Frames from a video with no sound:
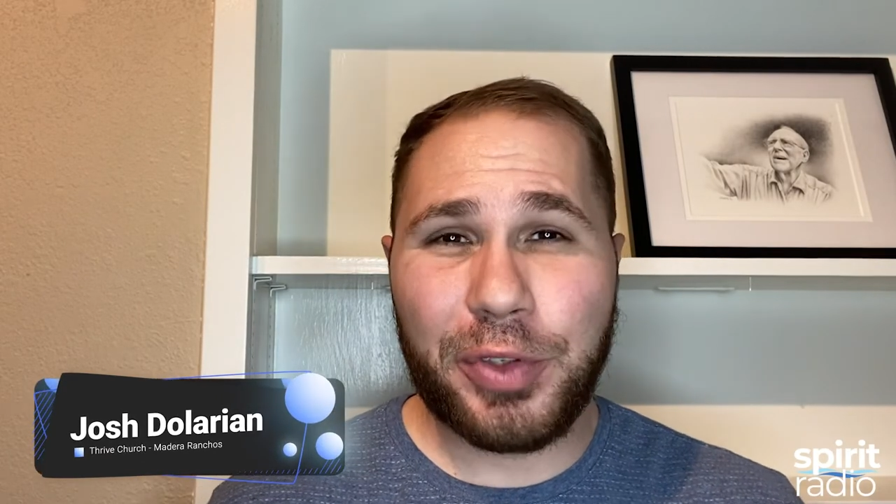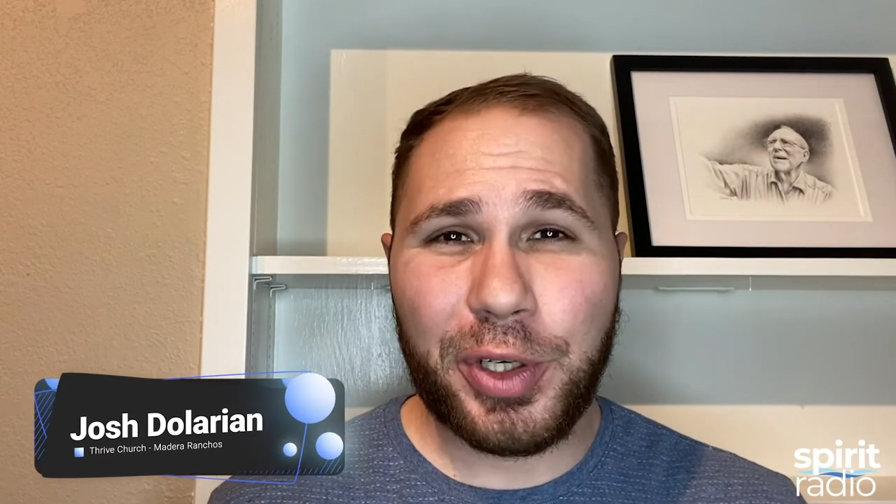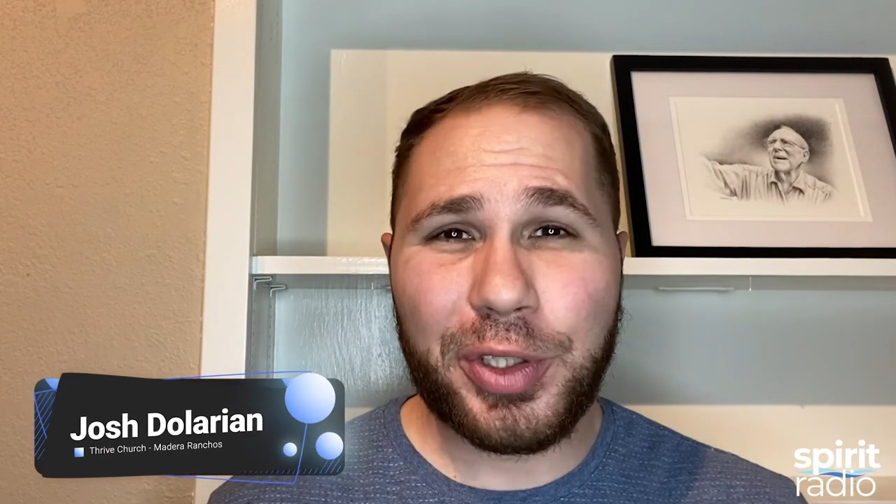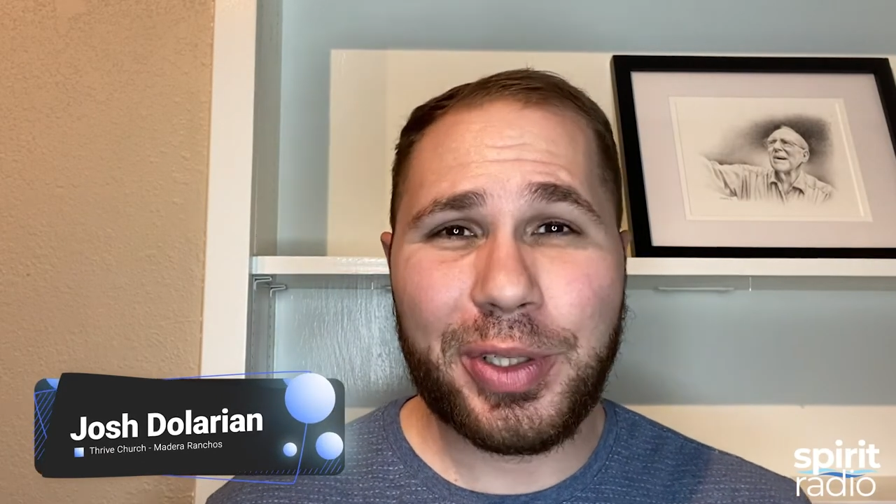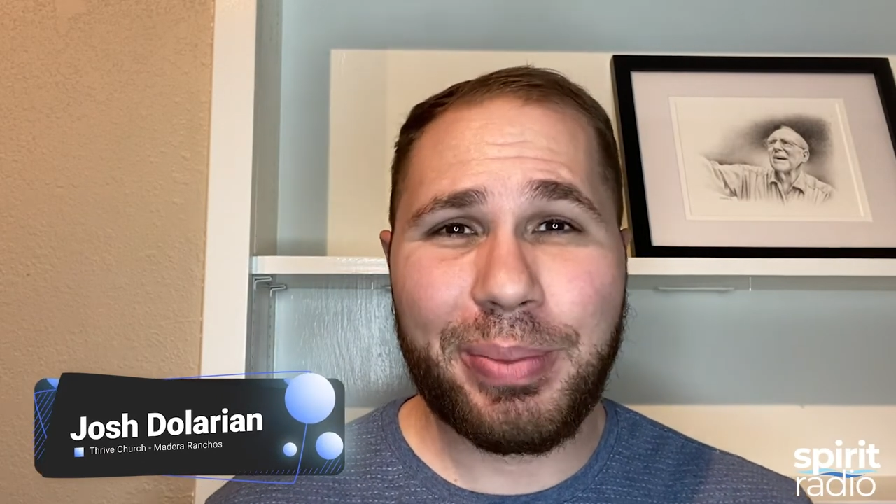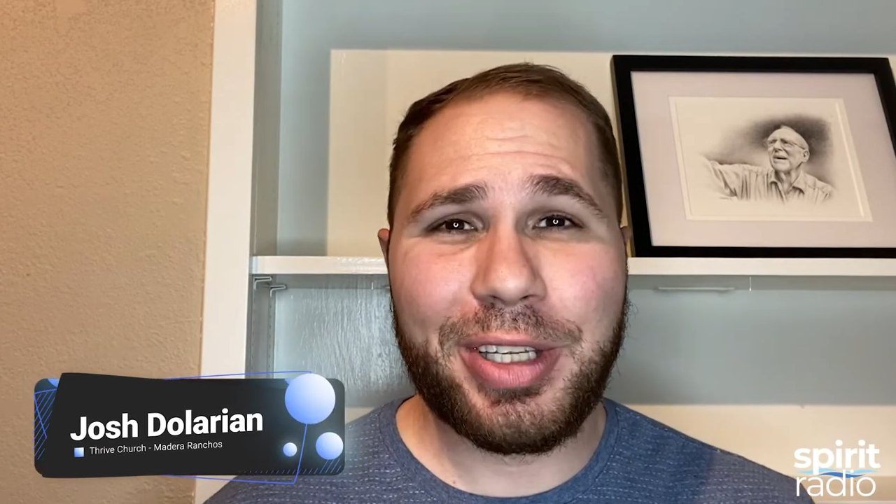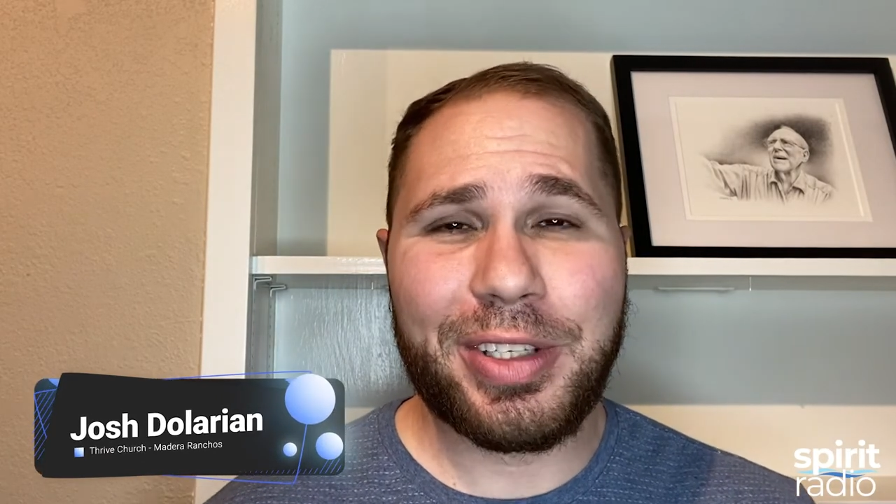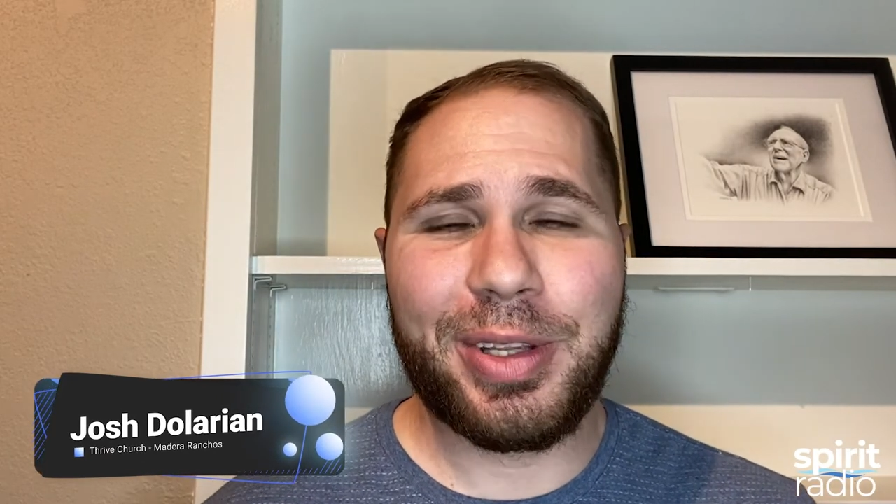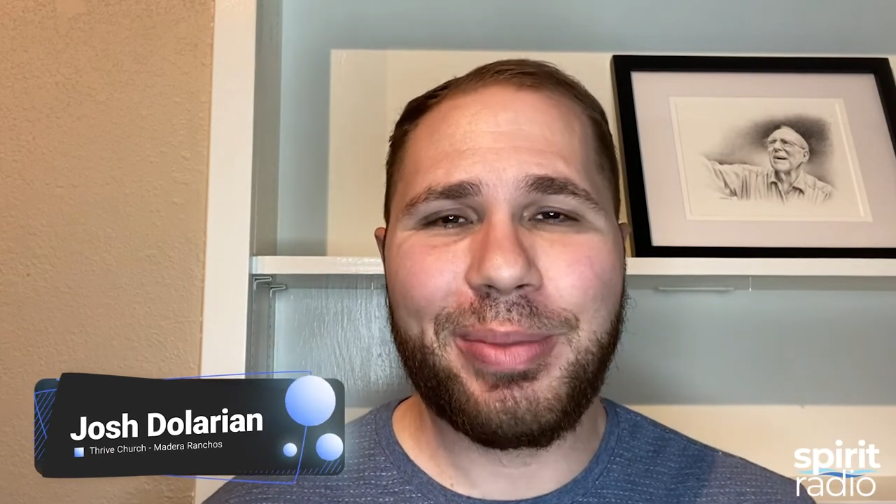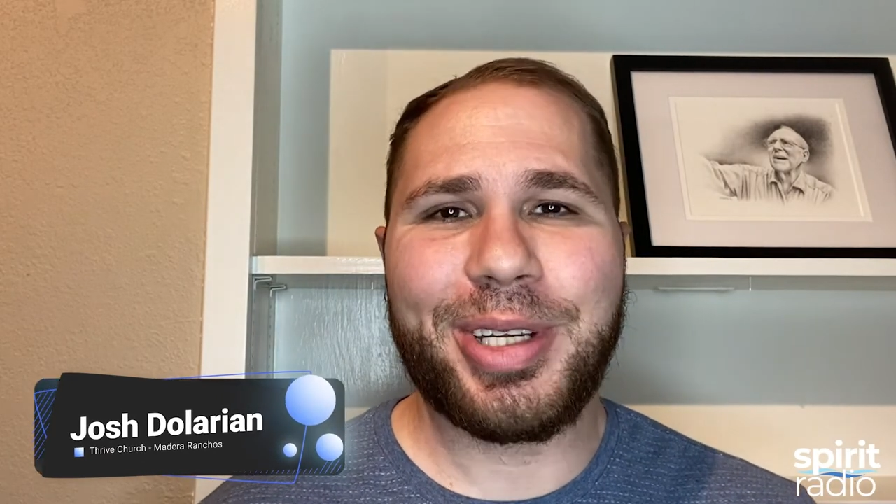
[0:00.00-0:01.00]
Church that
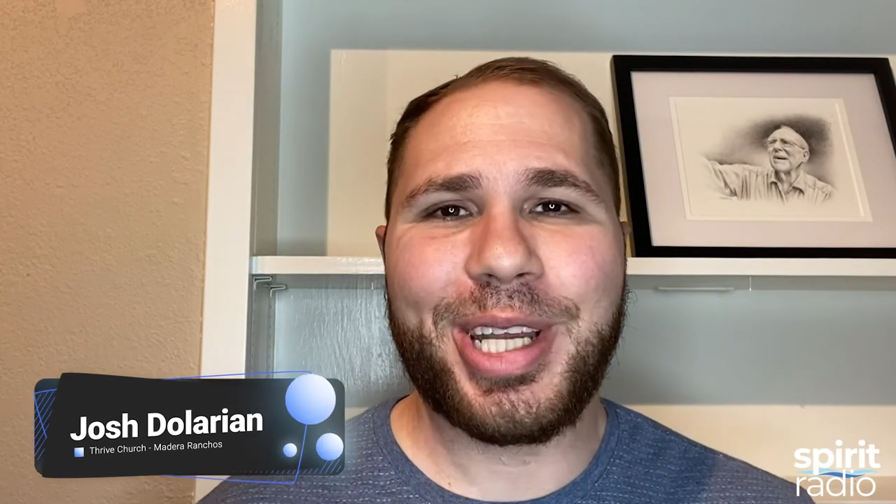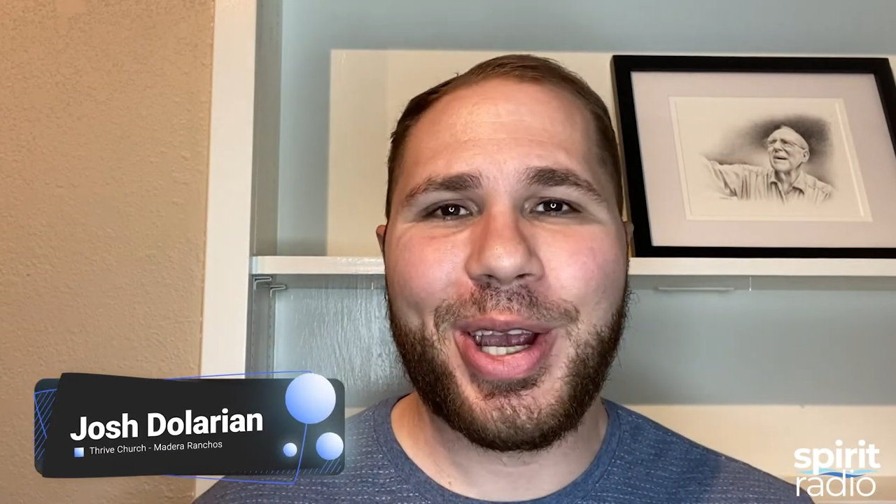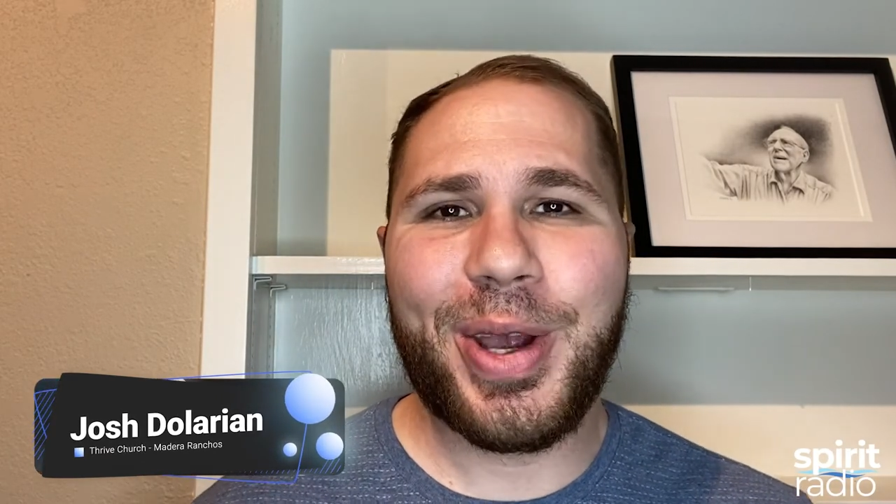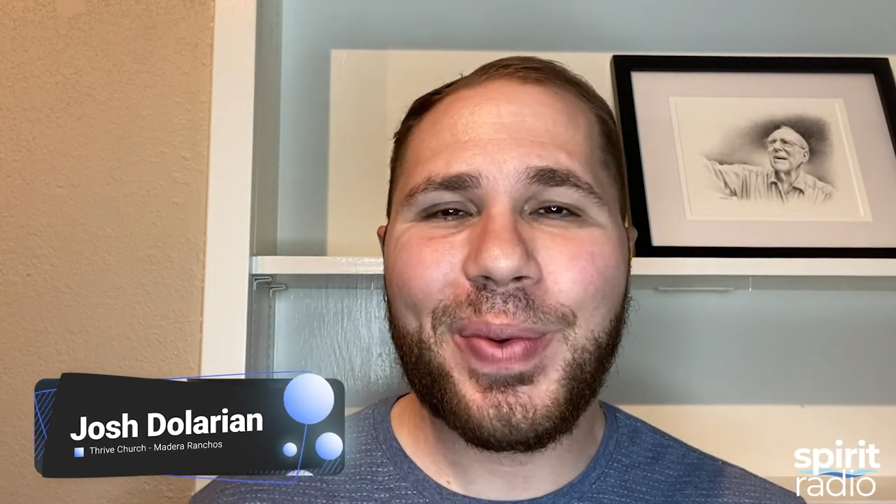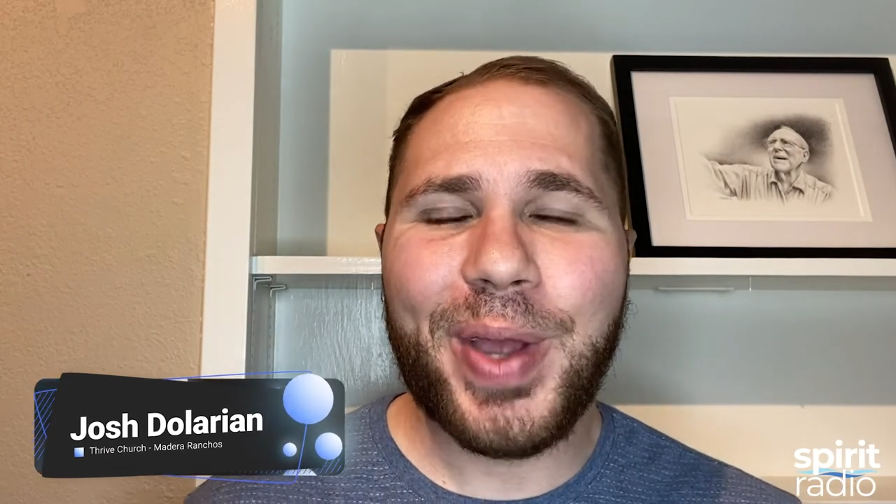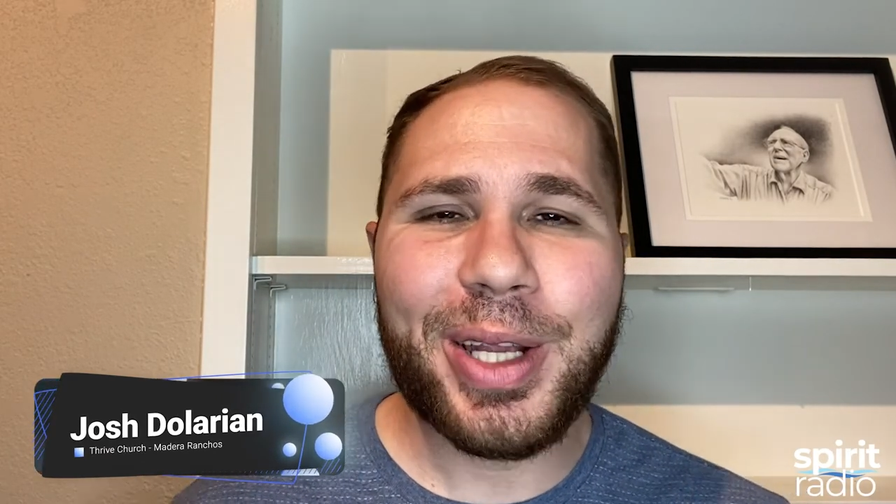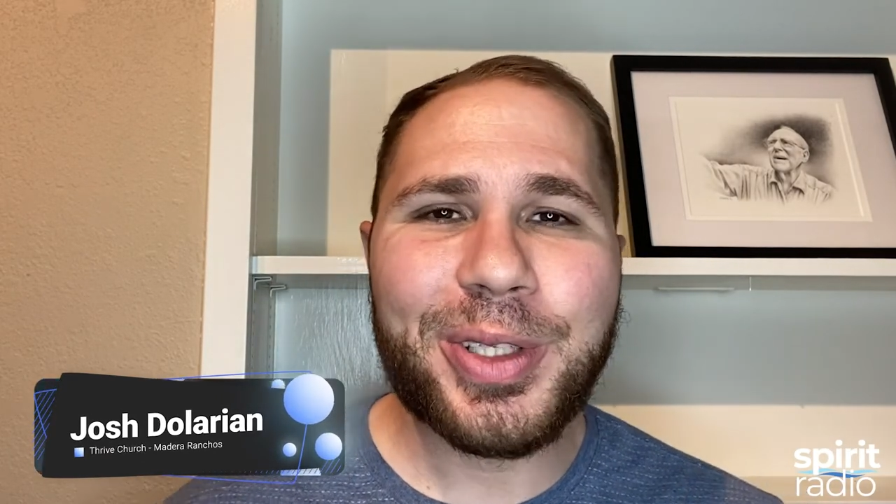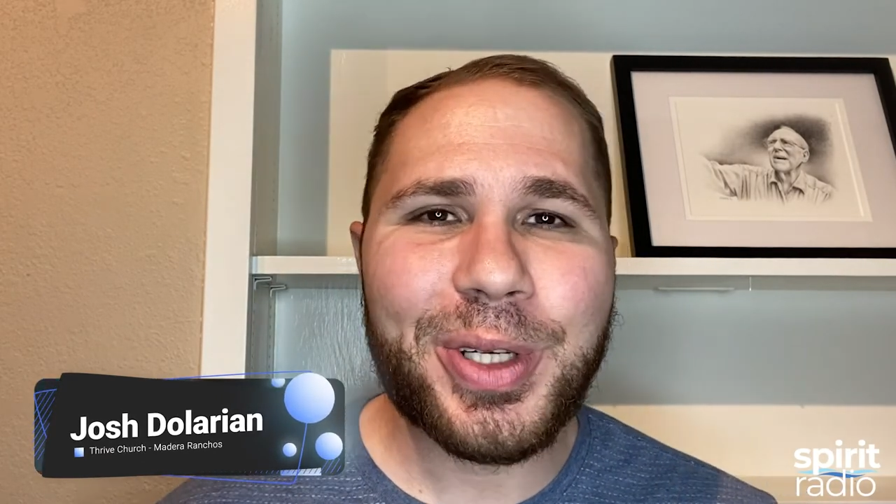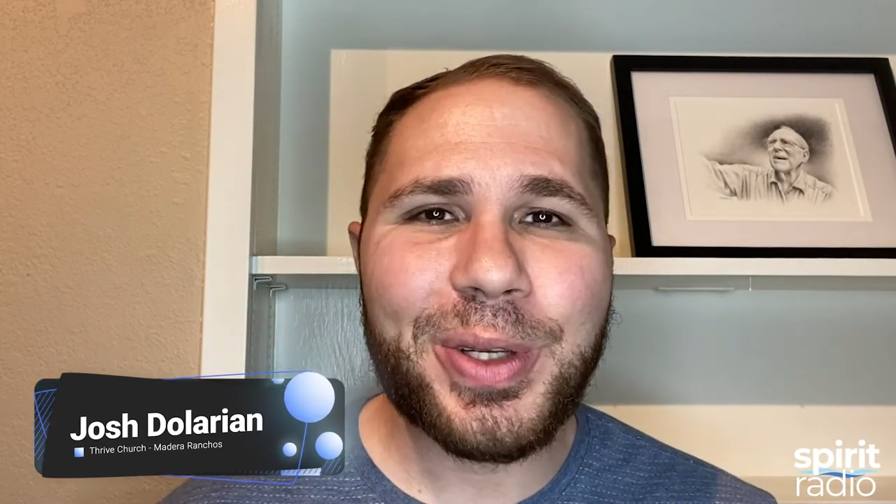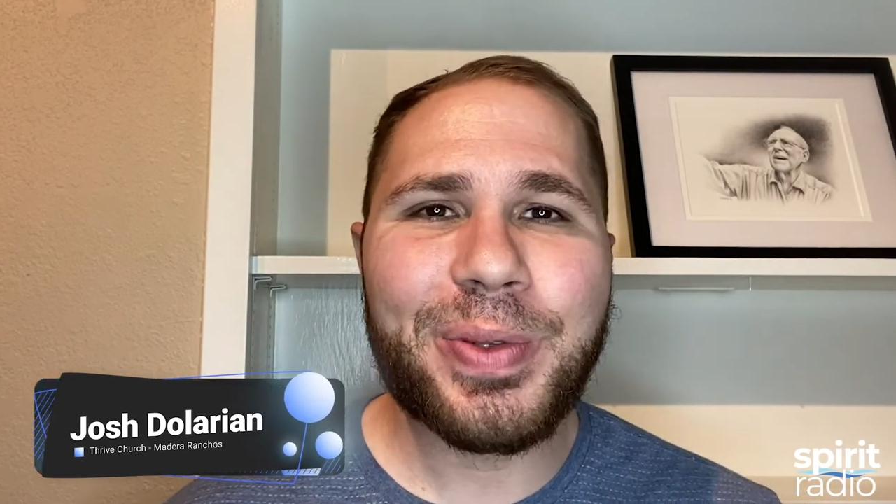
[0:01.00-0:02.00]
meets in the Madera
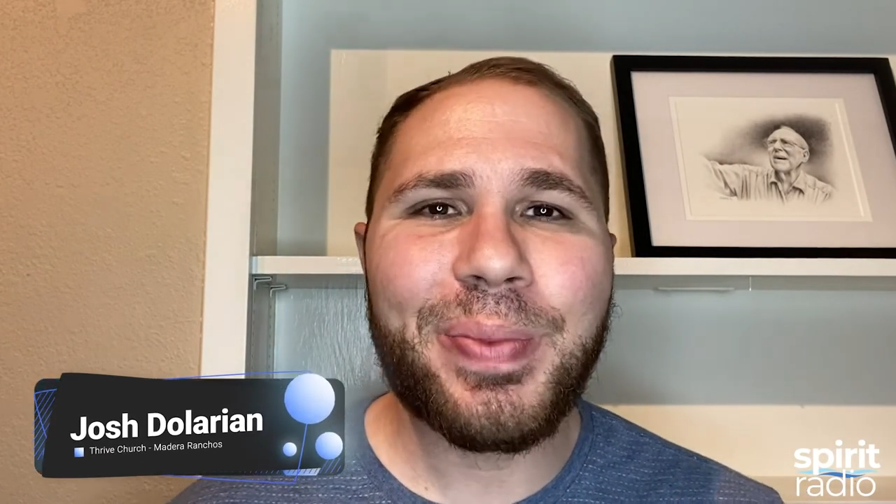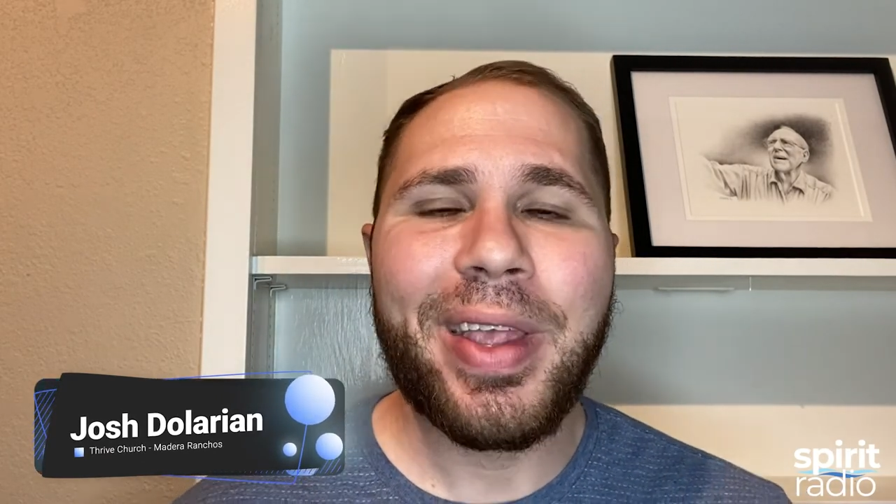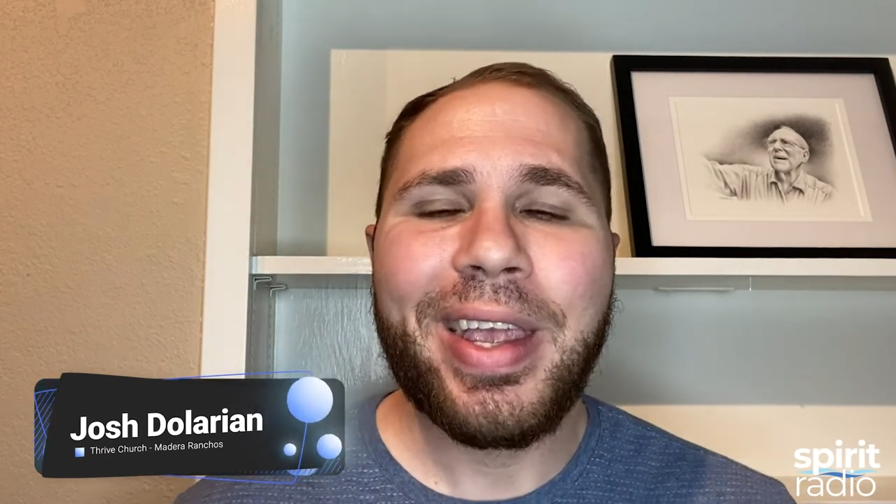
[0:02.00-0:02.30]
Ranchos.